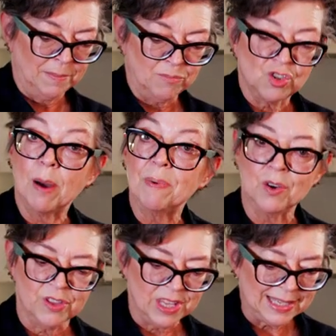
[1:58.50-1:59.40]
I'm chopping
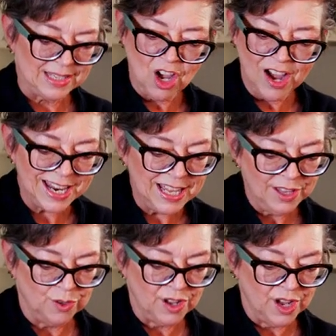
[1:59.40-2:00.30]
on this tiny
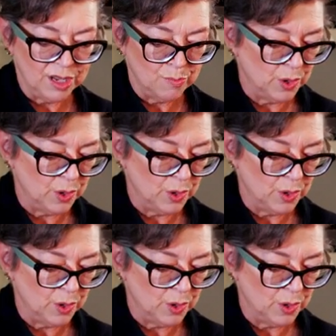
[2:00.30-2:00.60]
little cutting